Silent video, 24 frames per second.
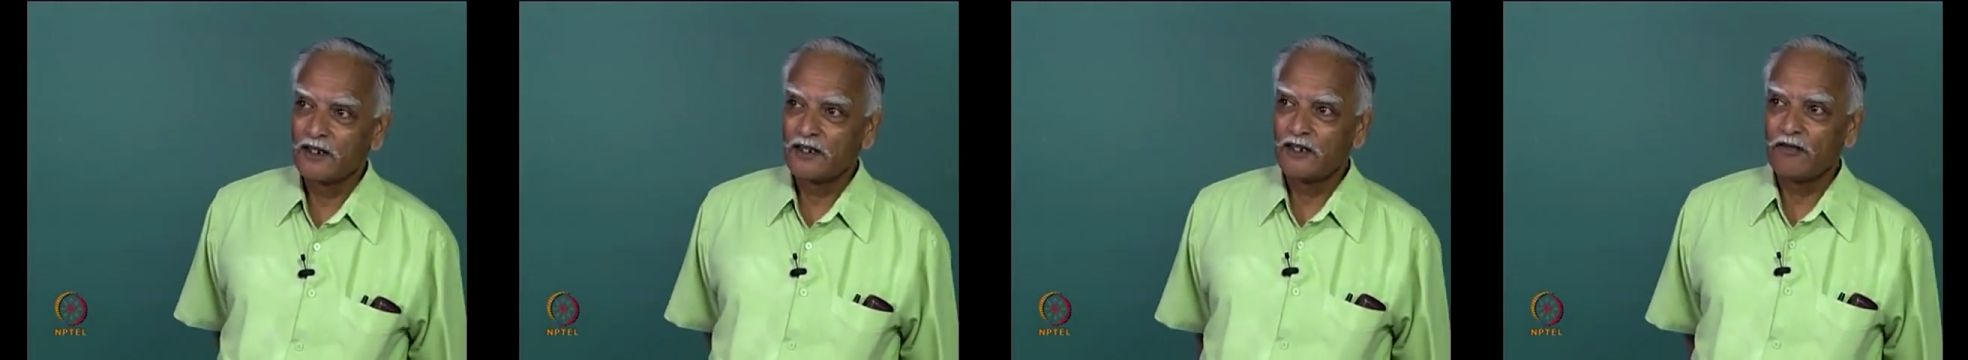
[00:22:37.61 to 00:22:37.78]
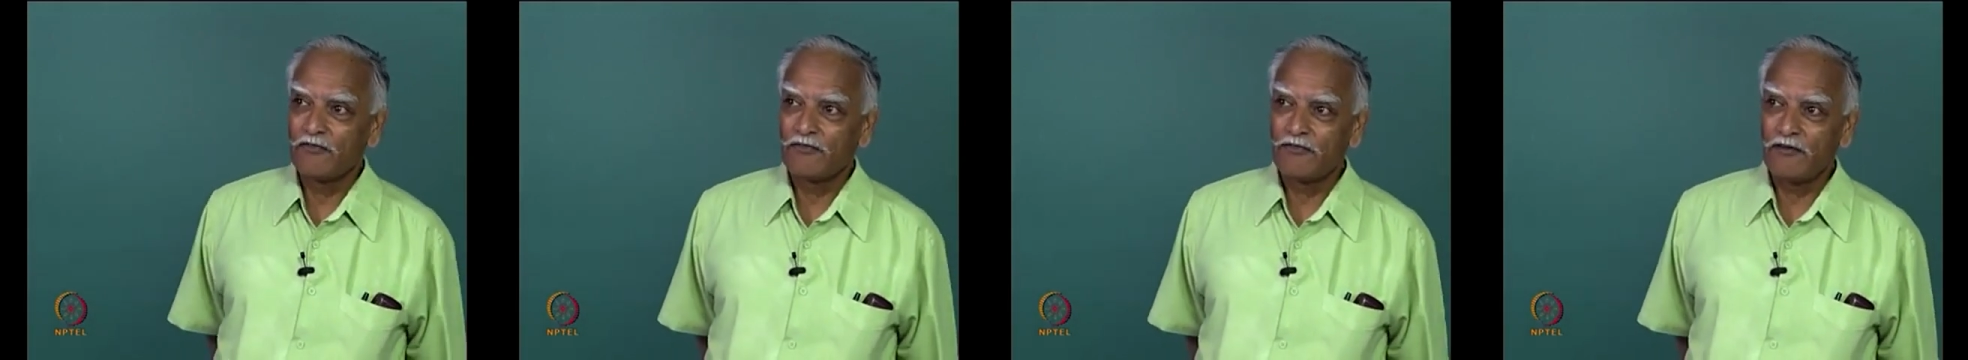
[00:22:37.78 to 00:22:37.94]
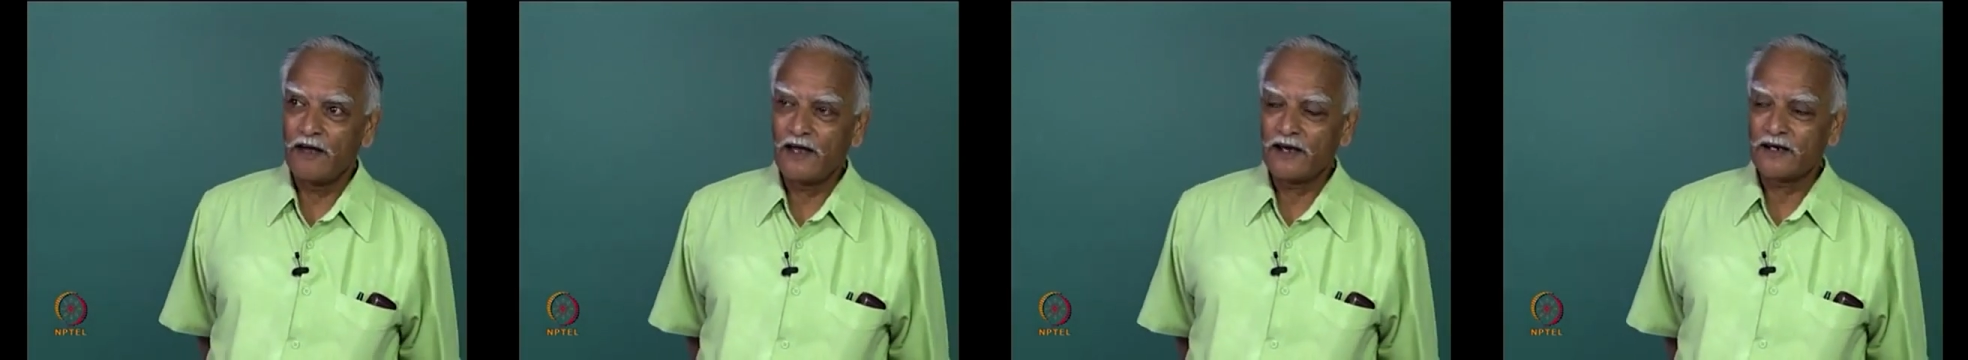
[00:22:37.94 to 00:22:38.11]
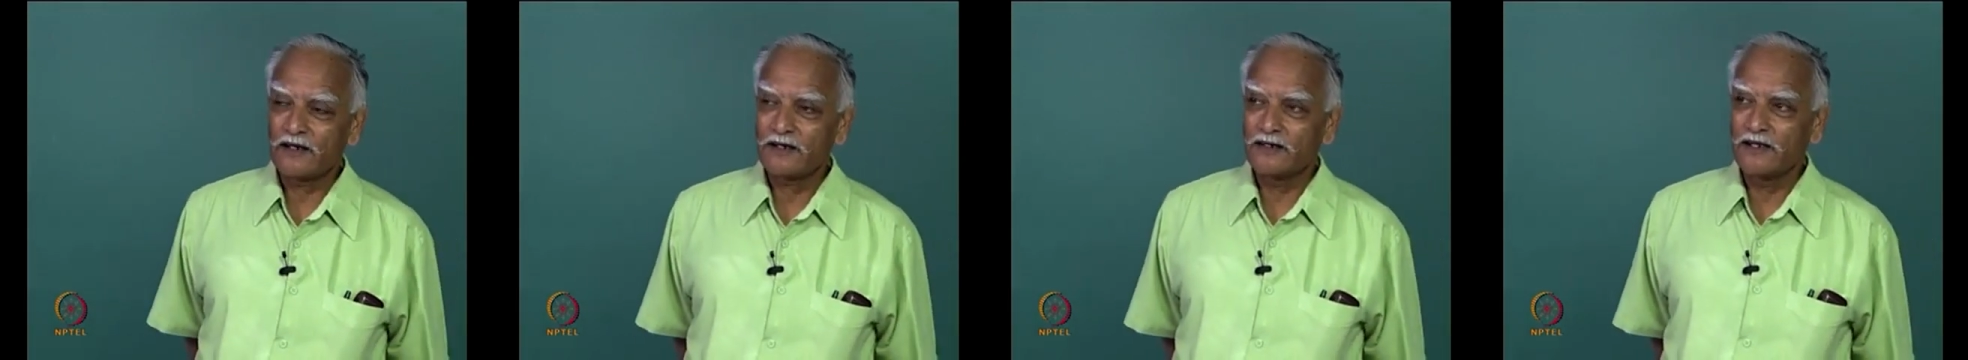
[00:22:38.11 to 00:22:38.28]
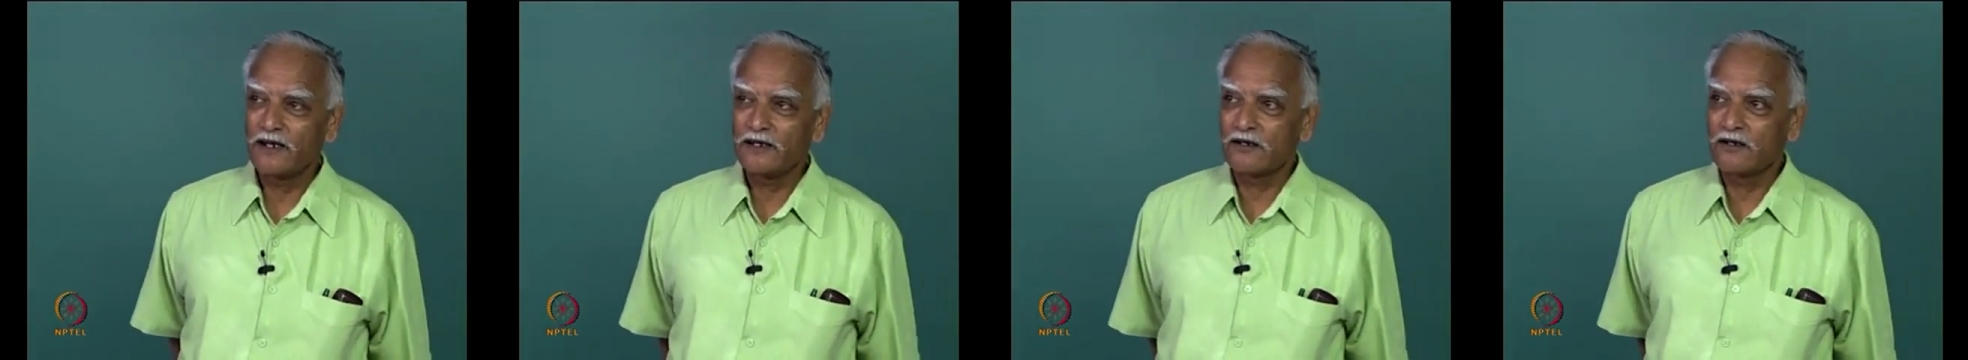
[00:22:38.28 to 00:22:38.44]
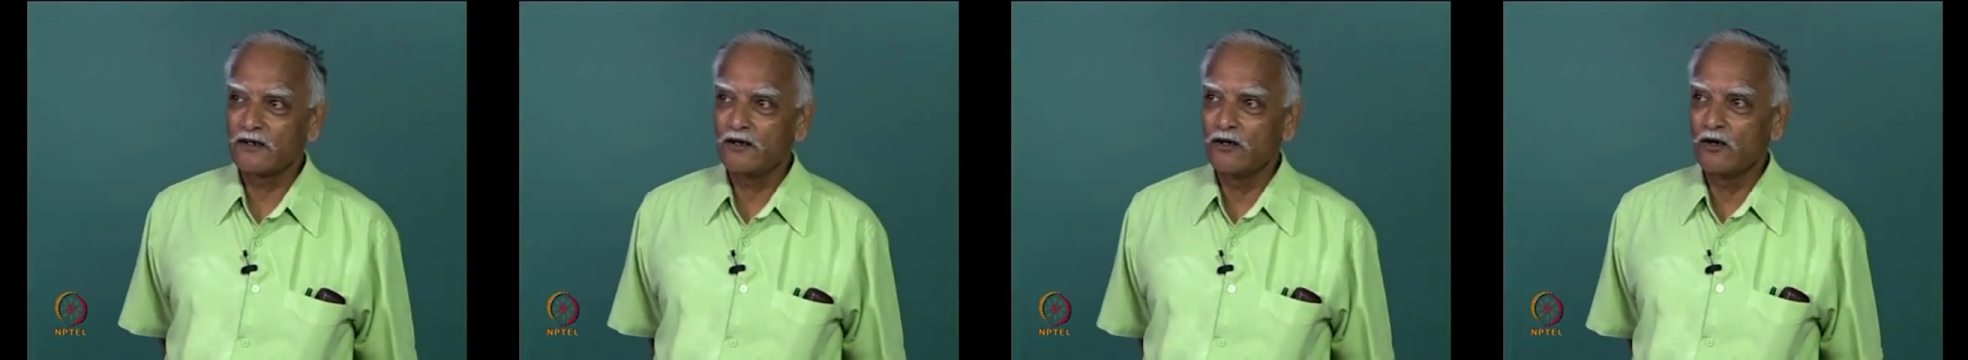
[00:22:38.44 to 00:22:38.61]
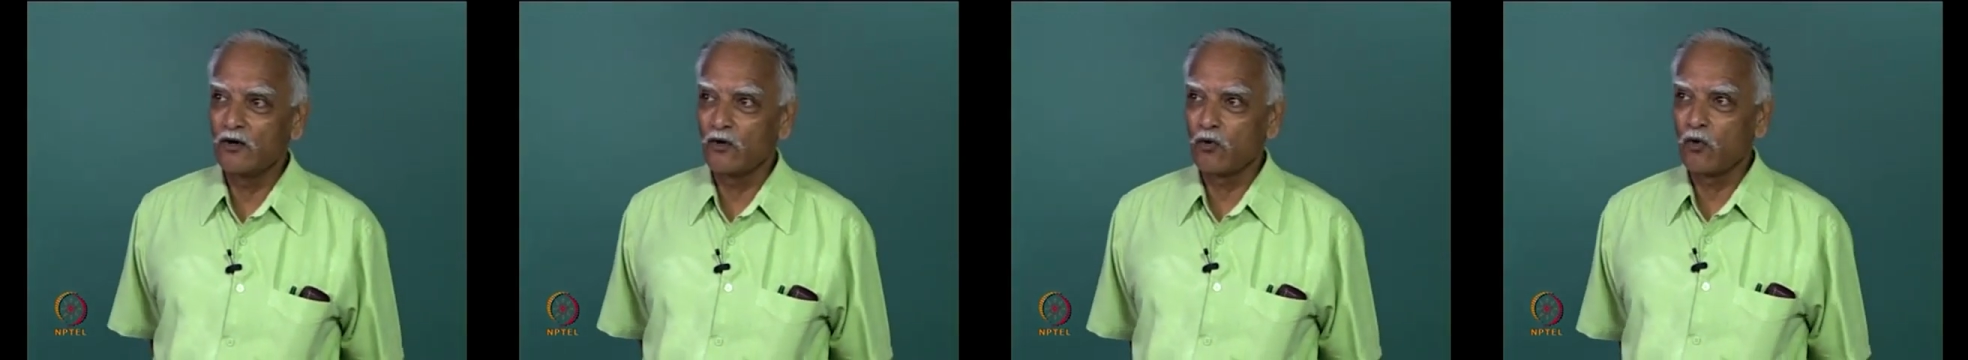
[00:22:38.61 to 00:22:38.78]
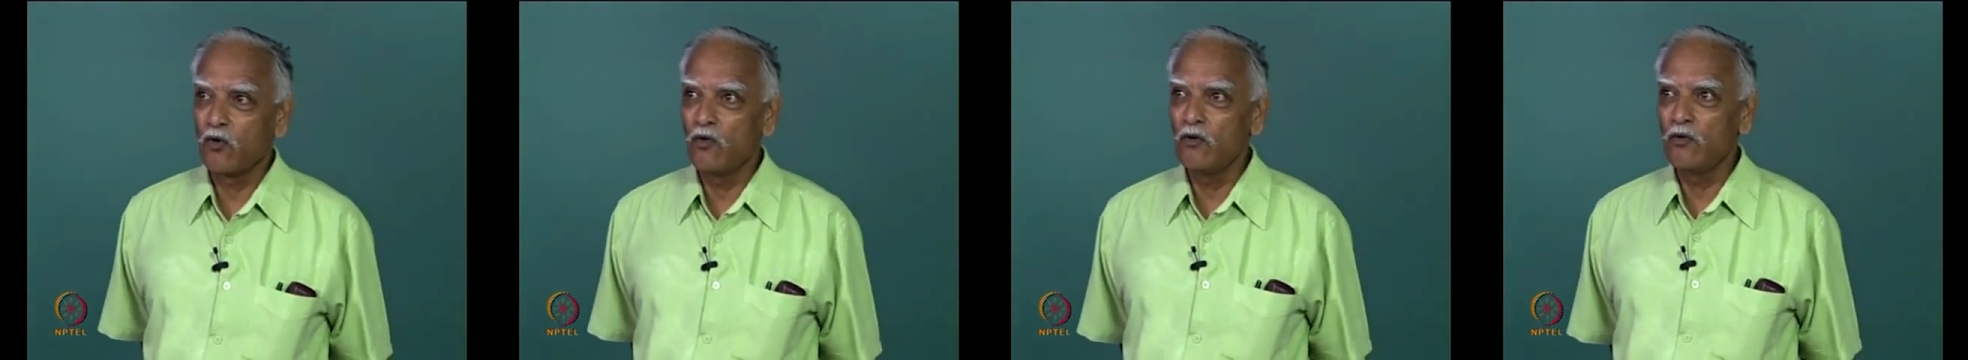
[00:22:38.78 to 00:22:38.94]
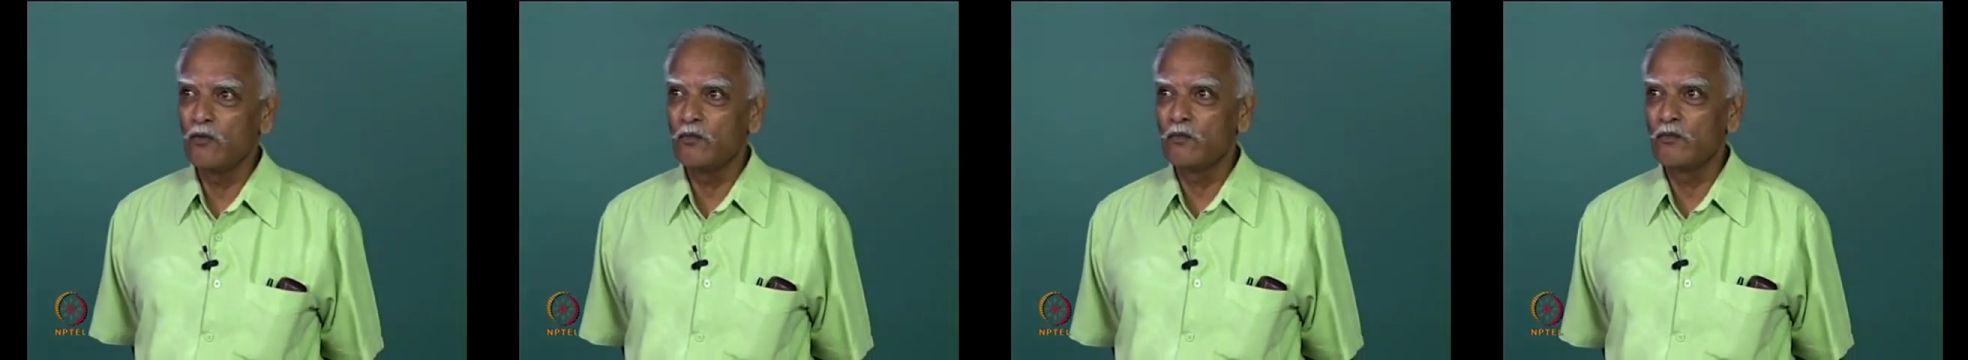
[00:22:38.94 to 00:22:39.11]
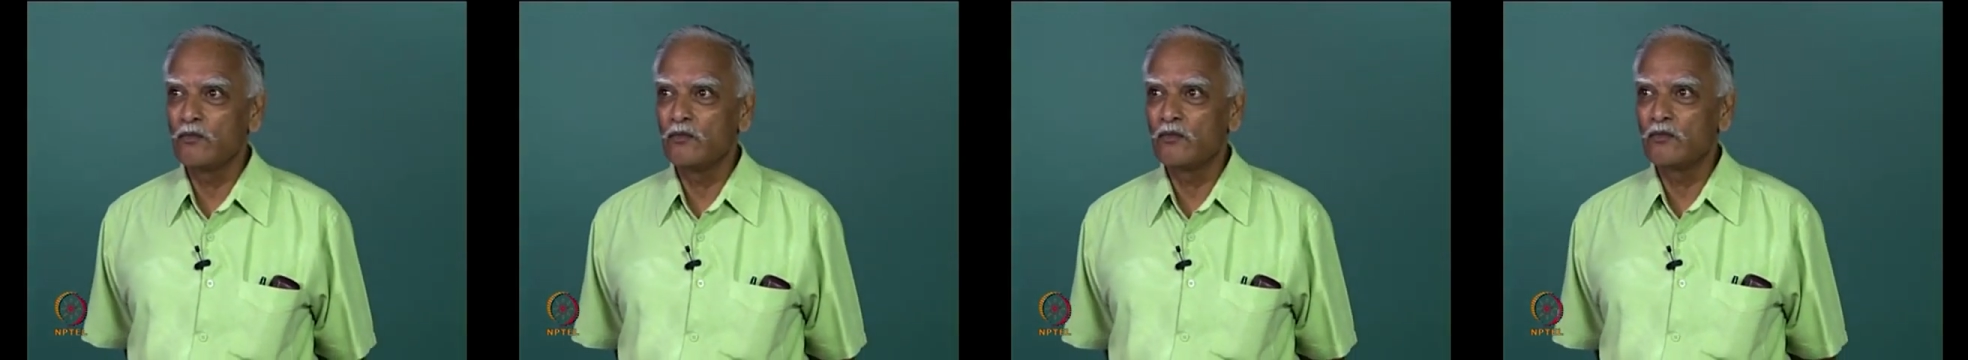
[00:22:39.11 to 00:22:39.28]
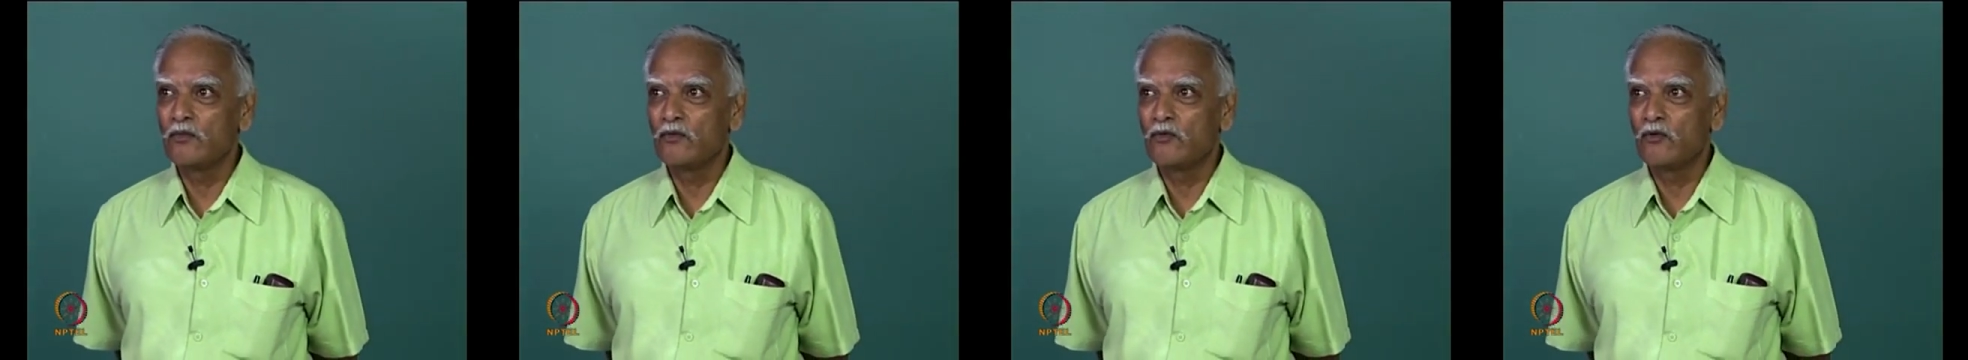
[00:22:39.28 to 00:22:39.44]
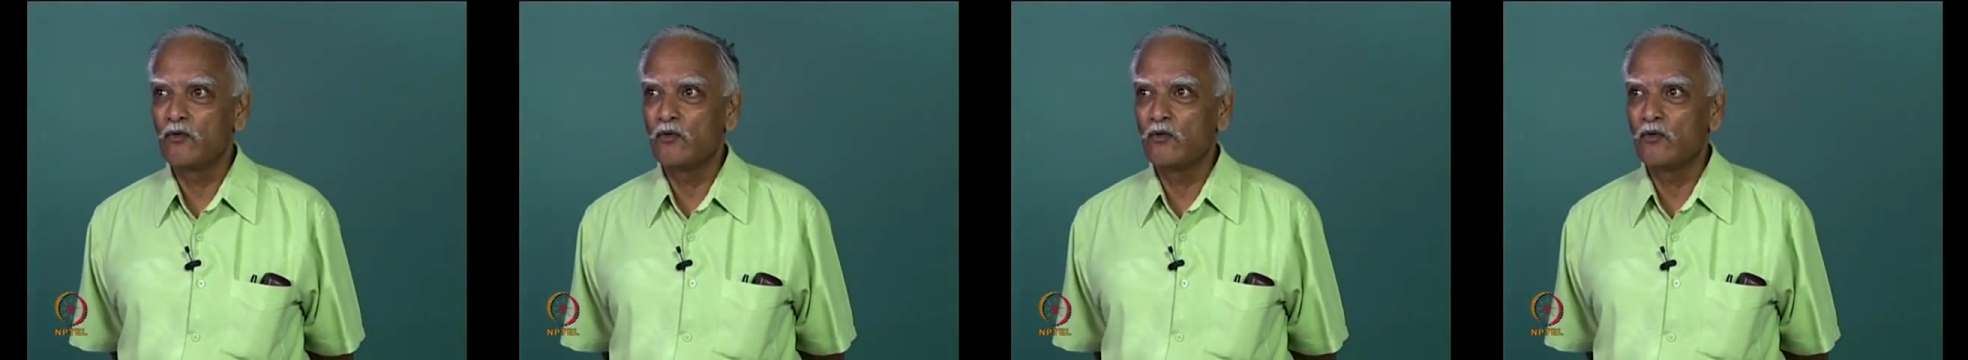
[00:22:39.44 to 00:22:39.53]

the fact that Rome